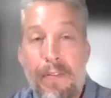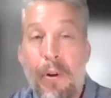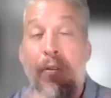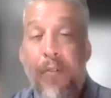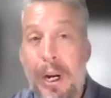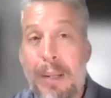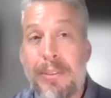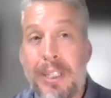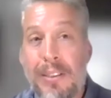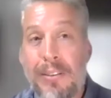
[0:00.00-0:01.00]
full frame
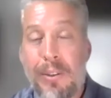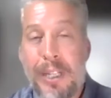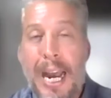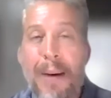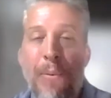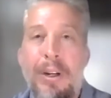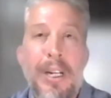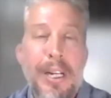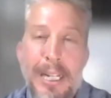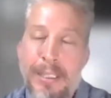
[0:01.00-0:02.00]
censored camera,
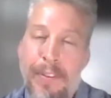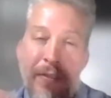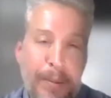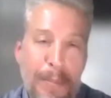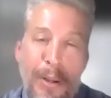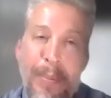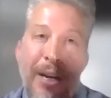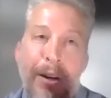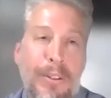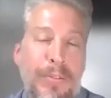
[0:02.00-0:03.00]
it's 50 millimeters.